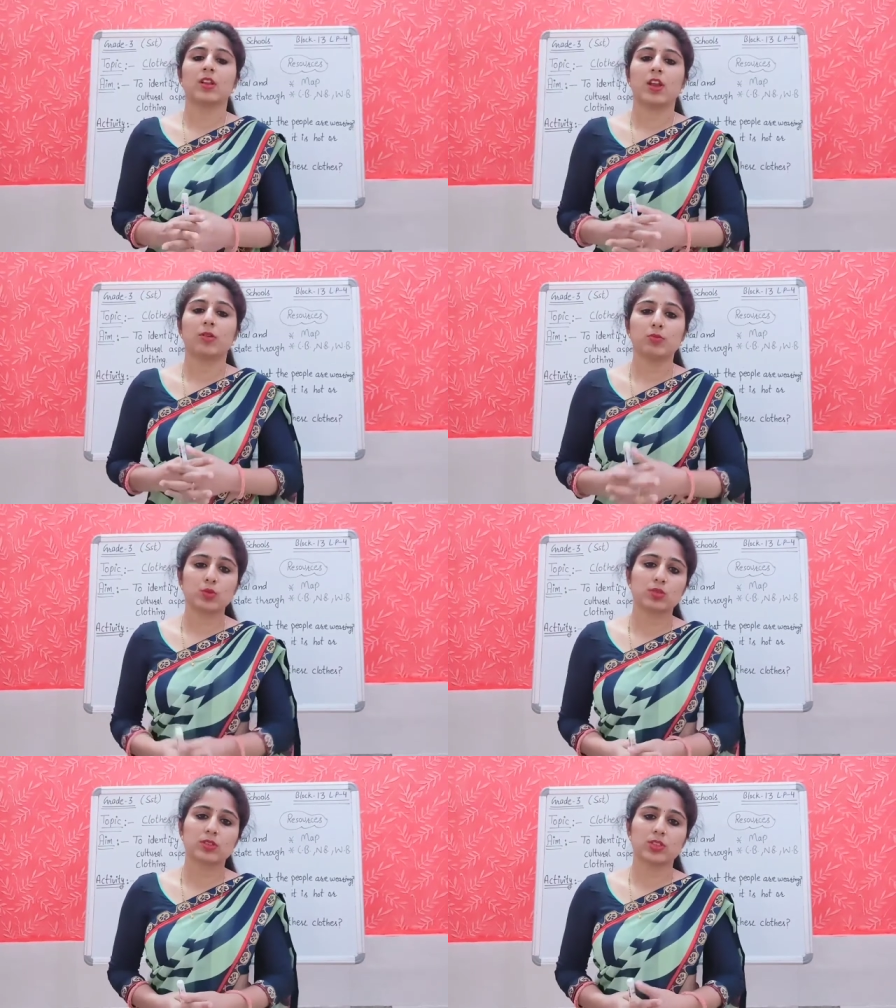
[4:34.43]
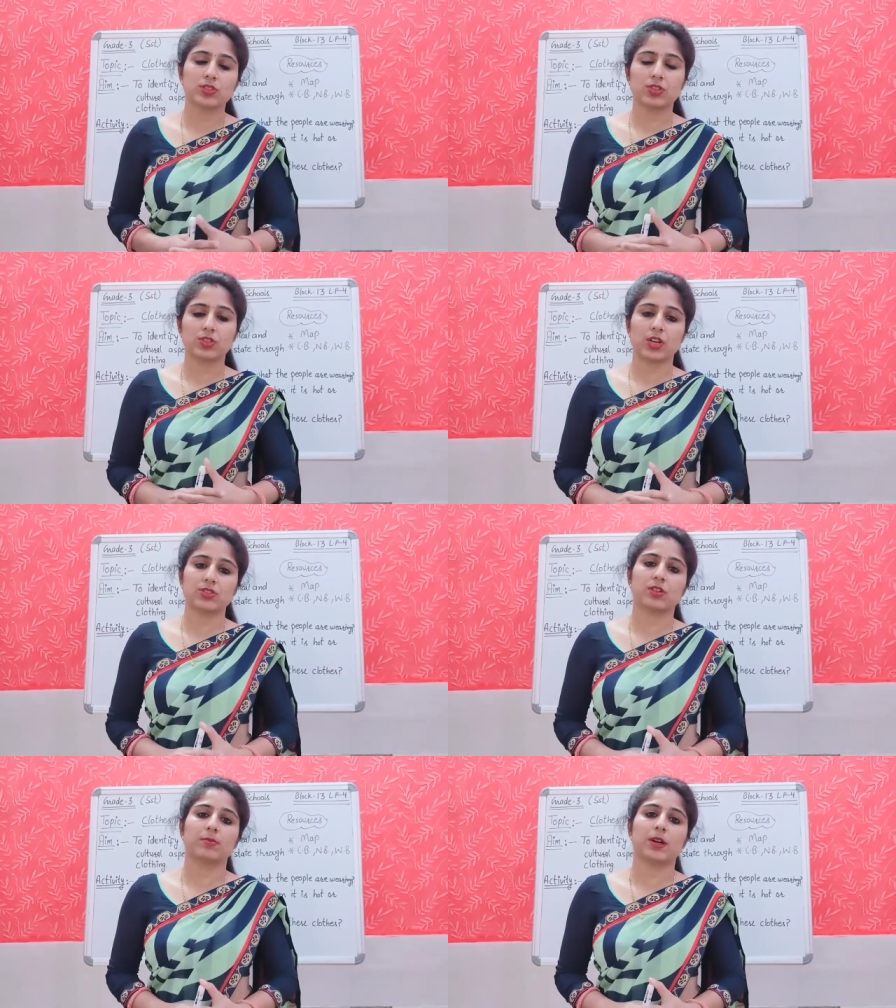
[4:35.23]
Now move to the
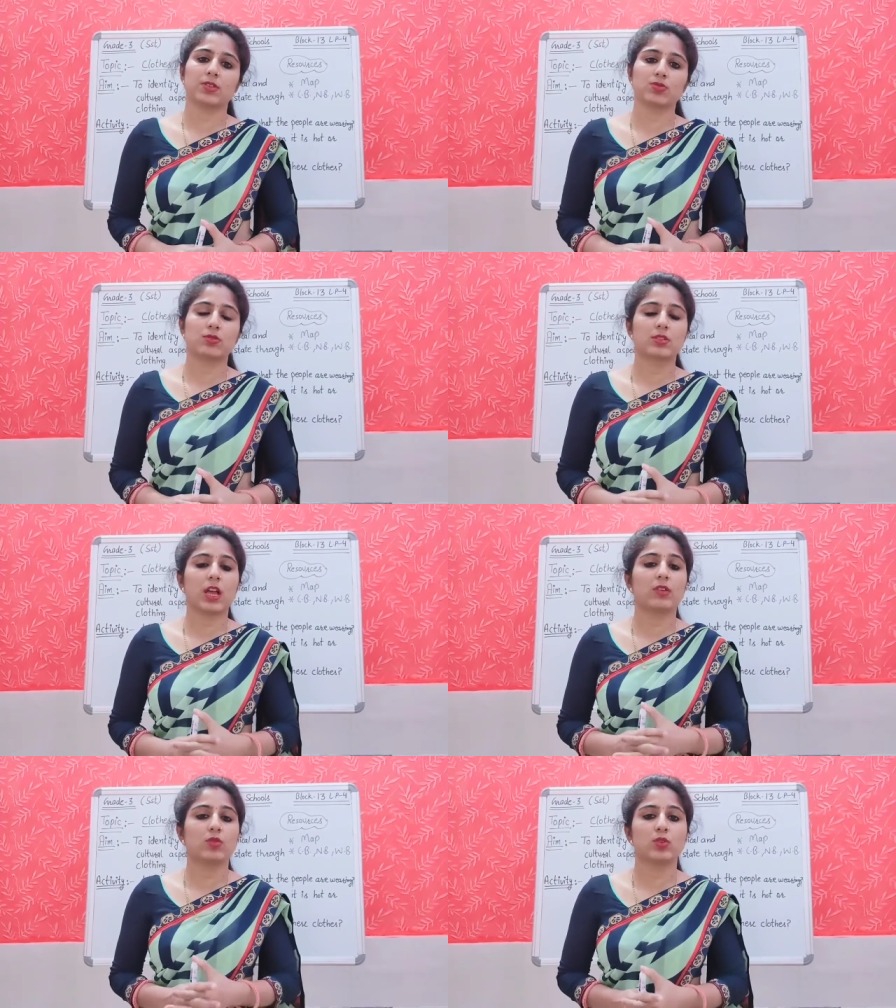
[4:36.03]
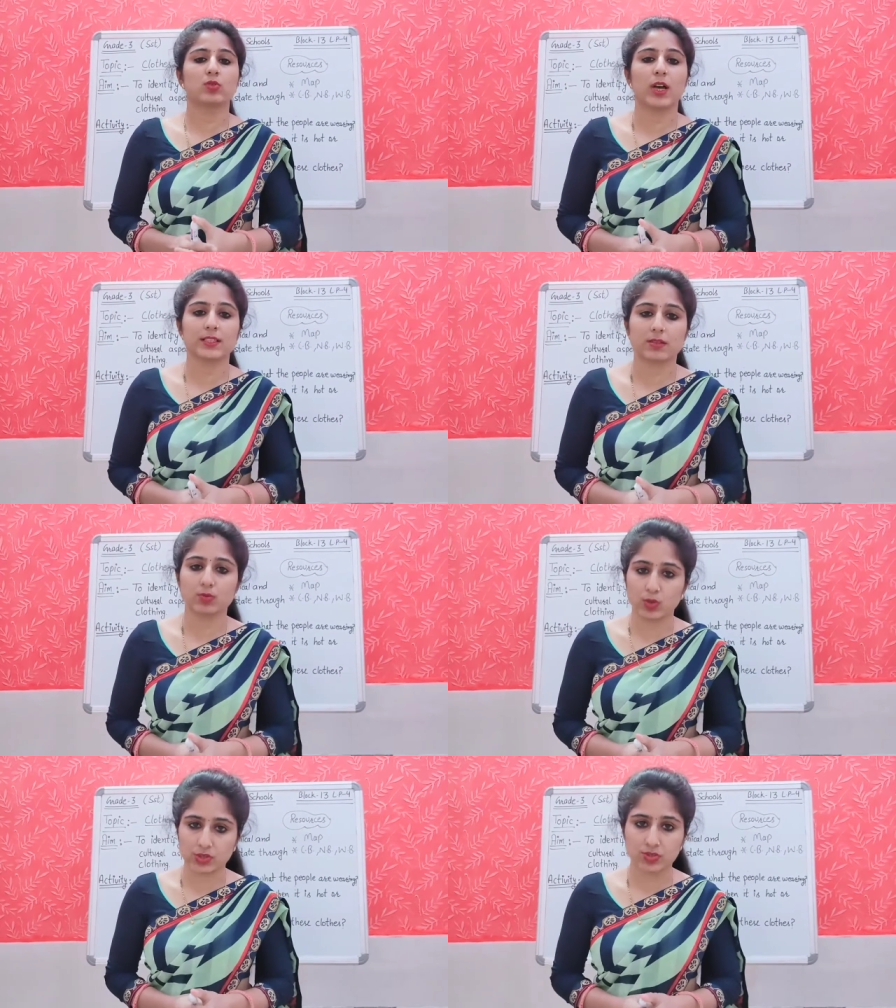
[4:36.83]
discussion part, students. I want to ask
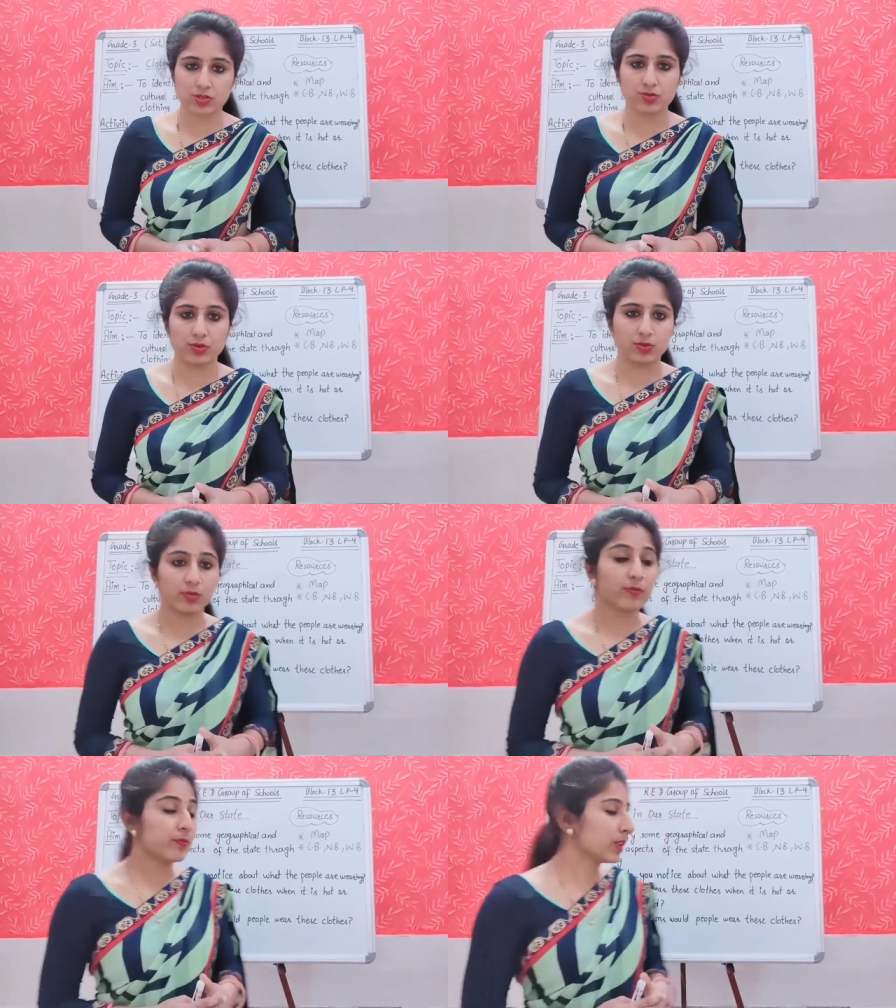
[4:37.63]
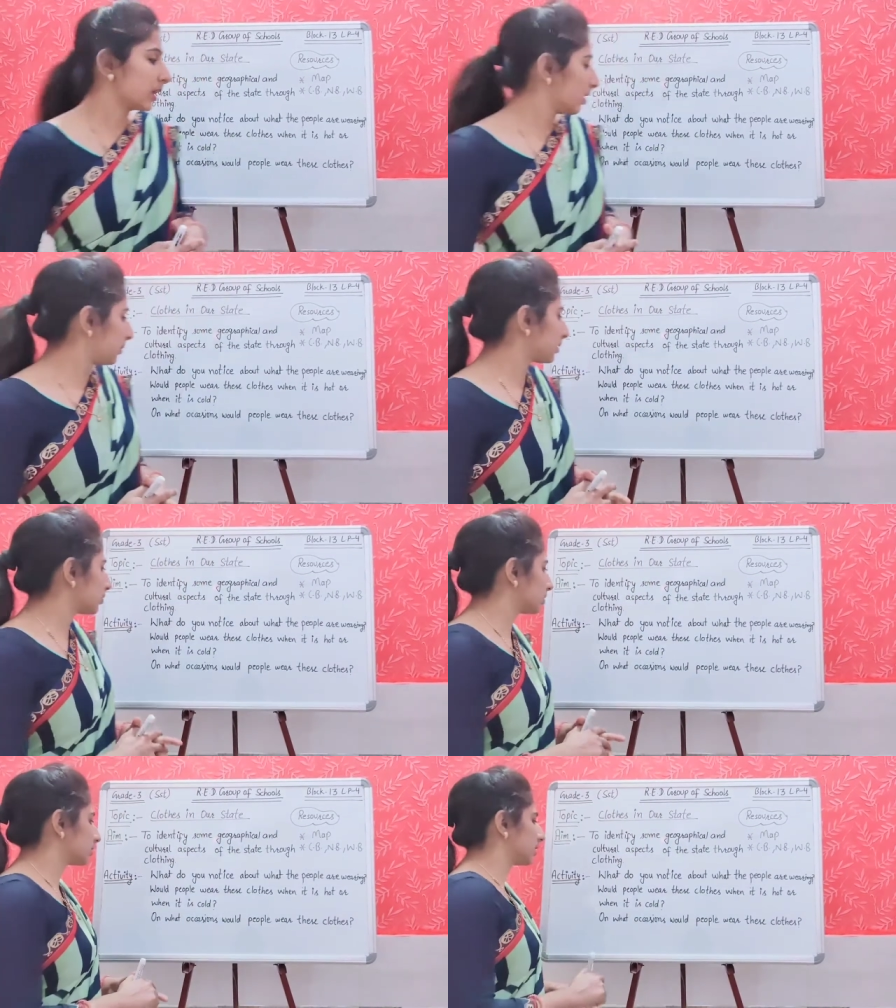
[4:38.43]
some questions to you.
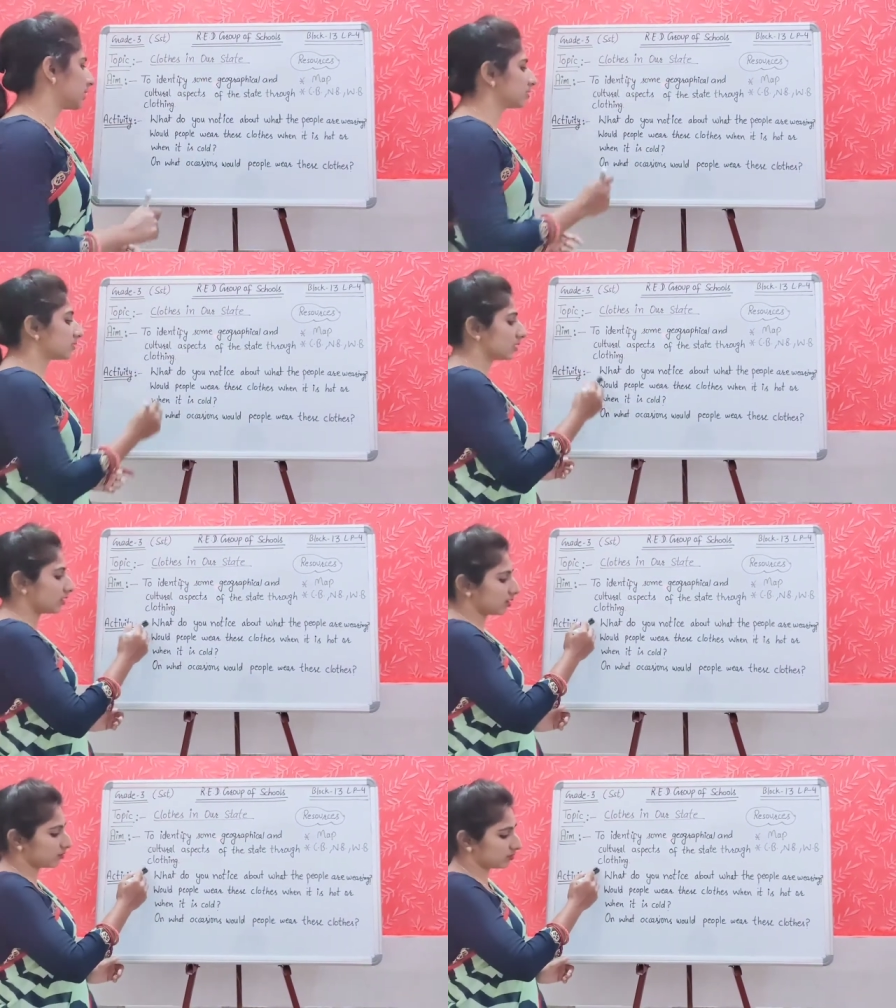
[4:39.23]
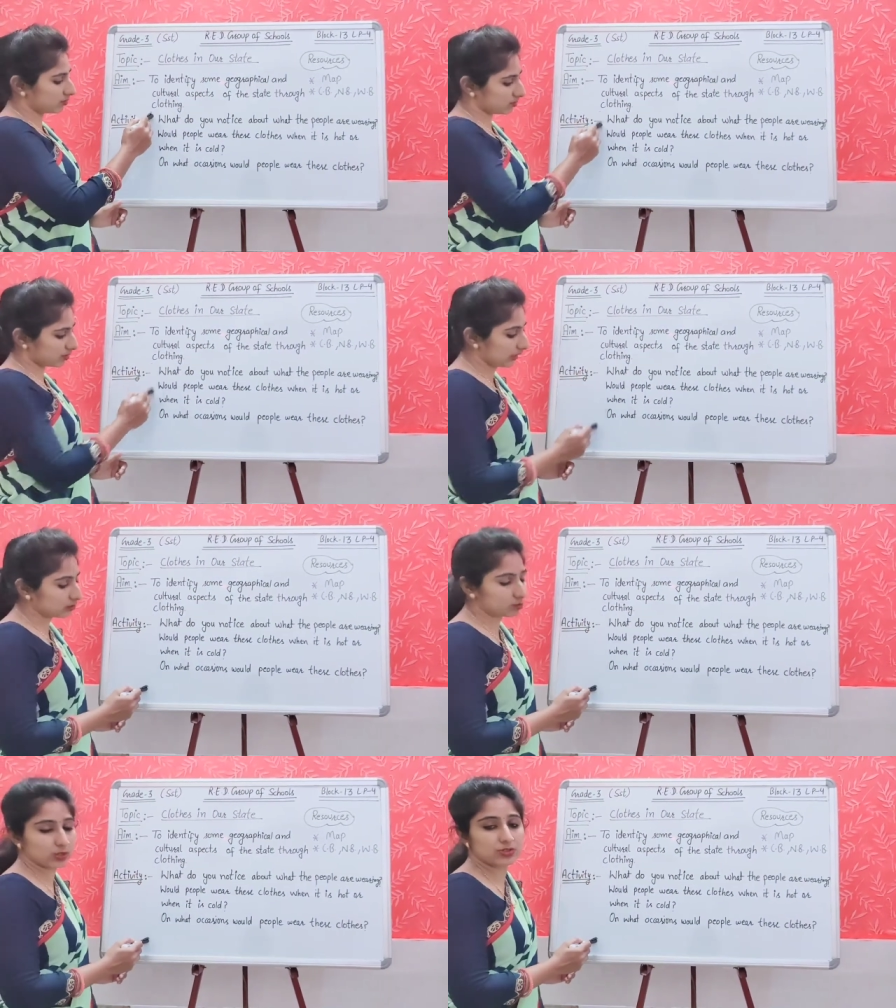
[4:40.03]
Yes,
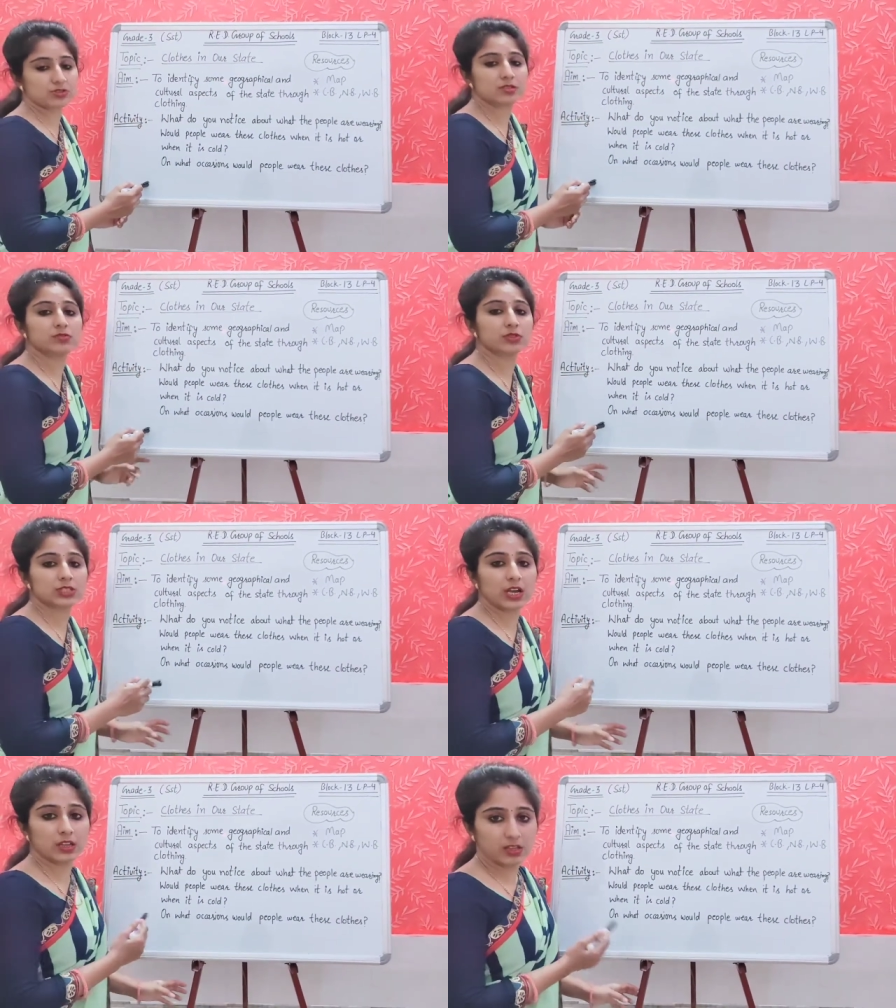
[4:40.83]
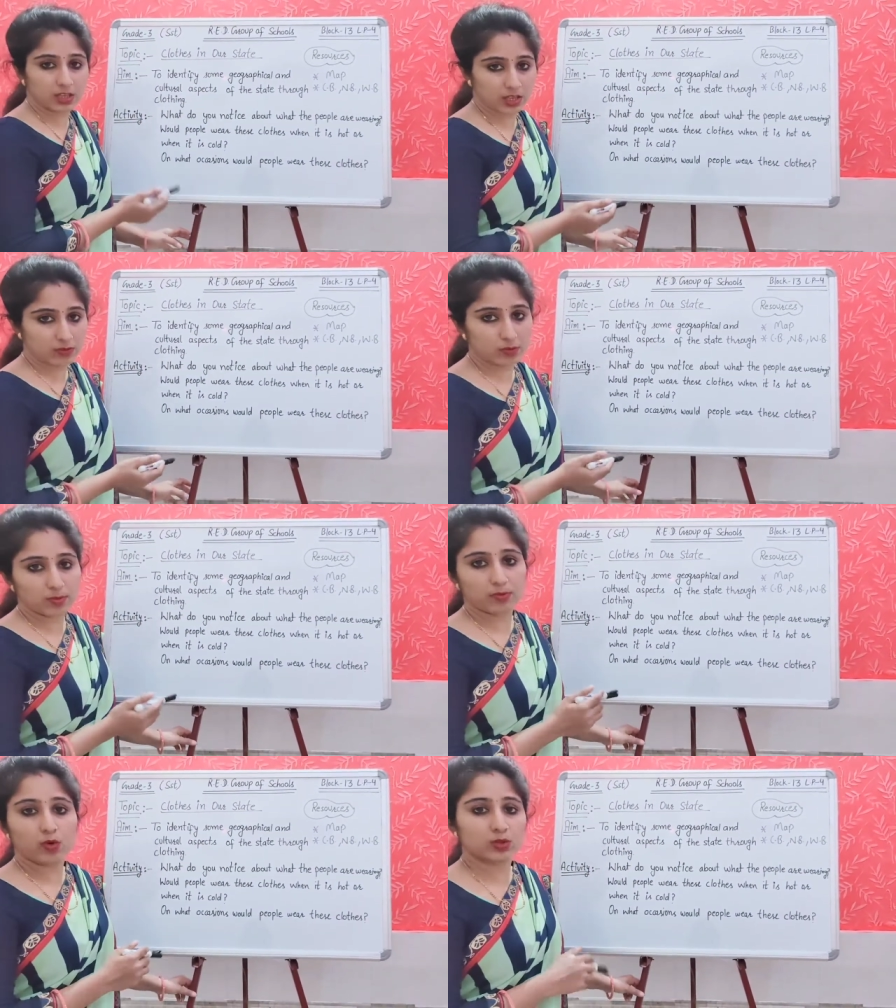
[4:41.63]
these questions which I gave
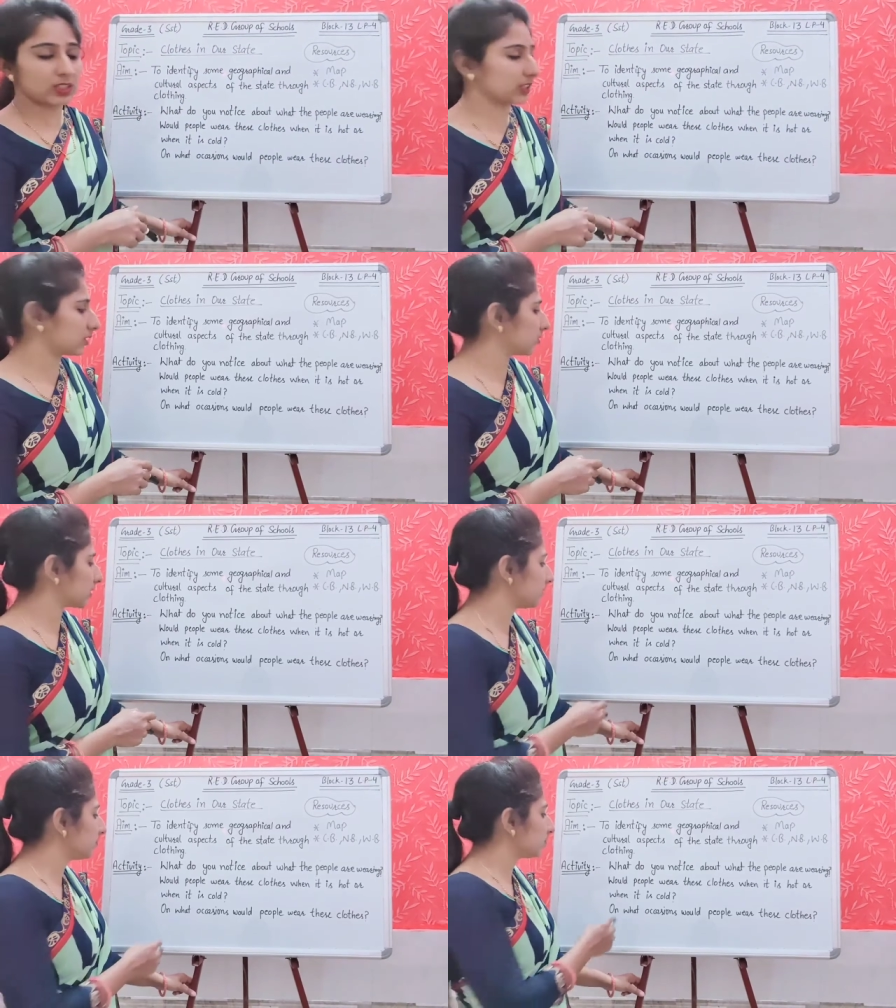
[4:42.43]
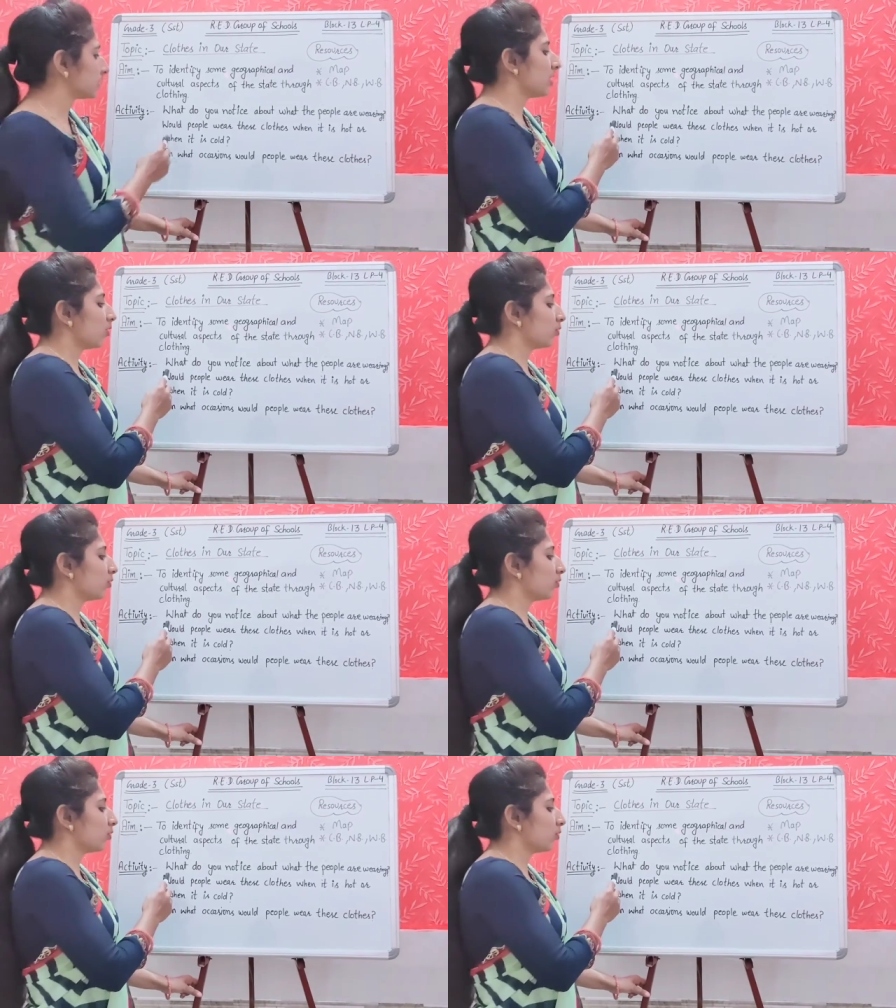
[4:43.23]
you before the activity.